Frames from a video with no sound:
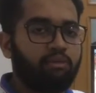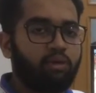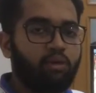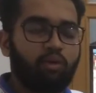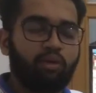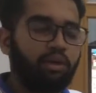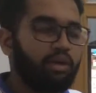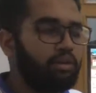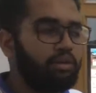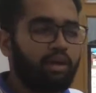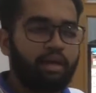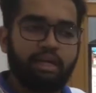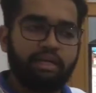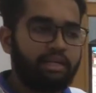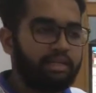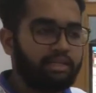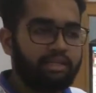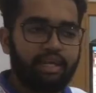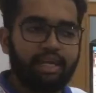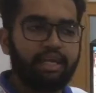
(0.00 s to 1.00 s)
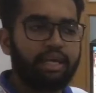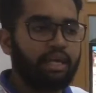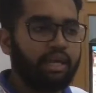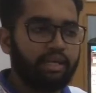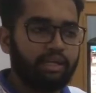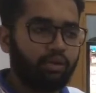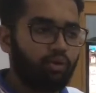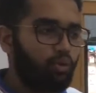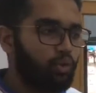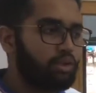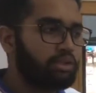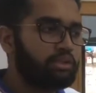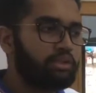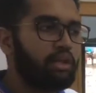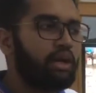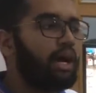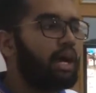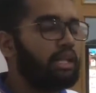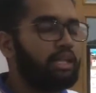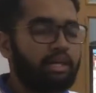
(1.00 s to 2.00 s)
Okay, I didn't take any course.
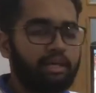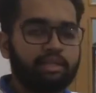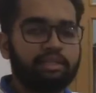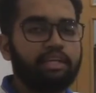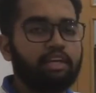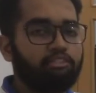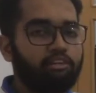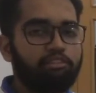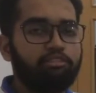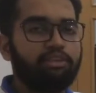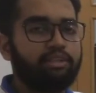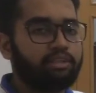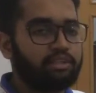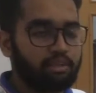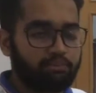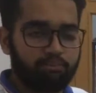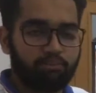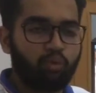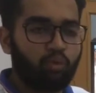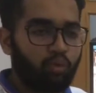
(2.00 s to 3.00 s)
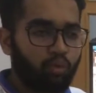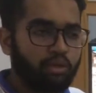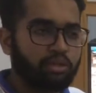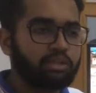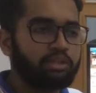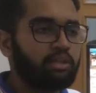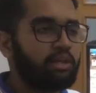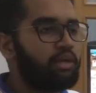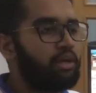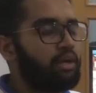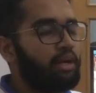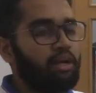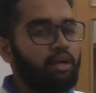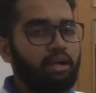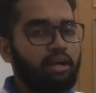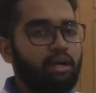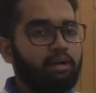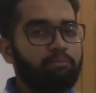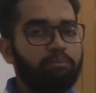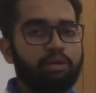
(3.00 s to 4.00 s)
I learned Java with some course,
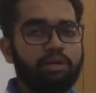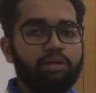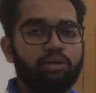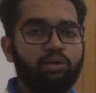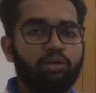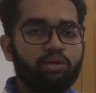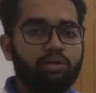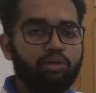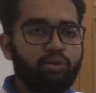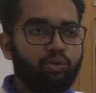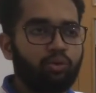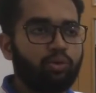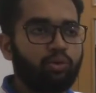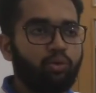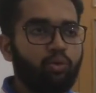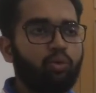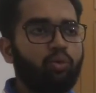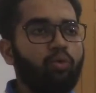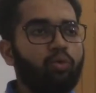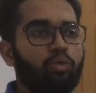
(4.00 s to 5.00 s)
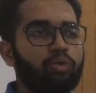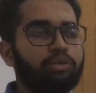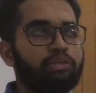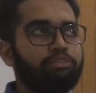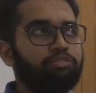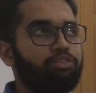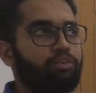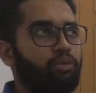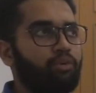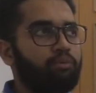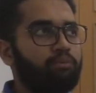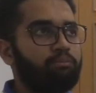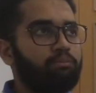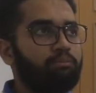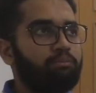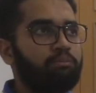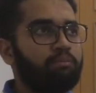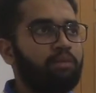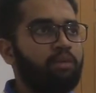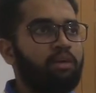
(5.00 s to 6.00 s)
but took no course from
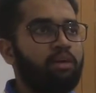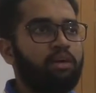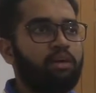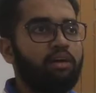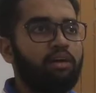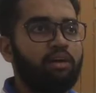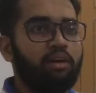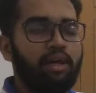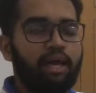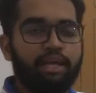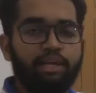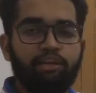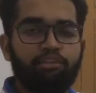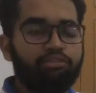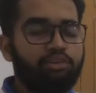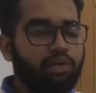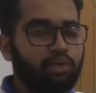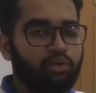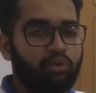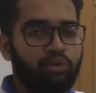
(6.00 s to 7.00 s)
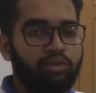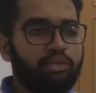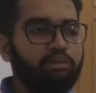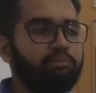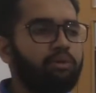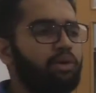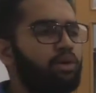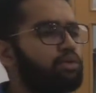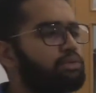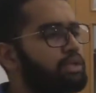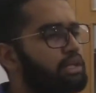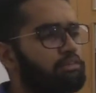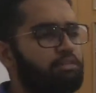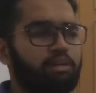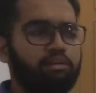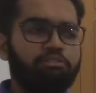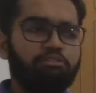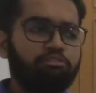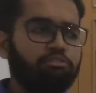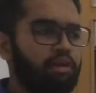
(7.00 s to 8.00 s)
any of the sources because there
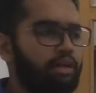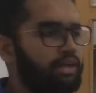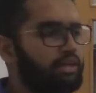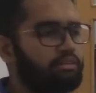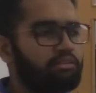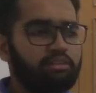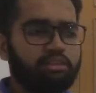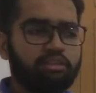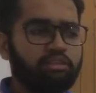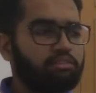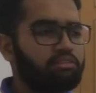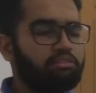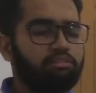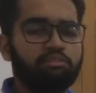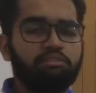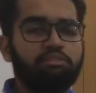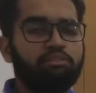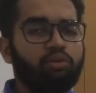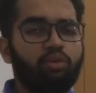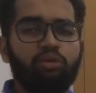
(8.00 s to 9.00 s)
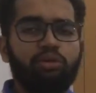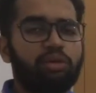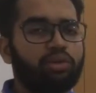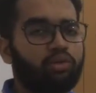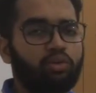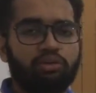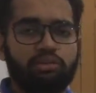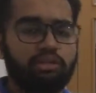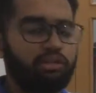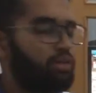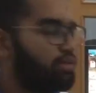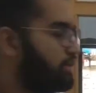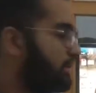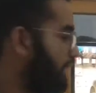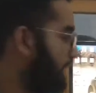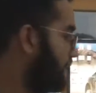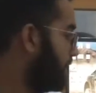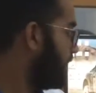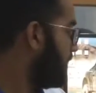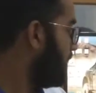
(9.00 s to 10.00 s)
were various good resources online.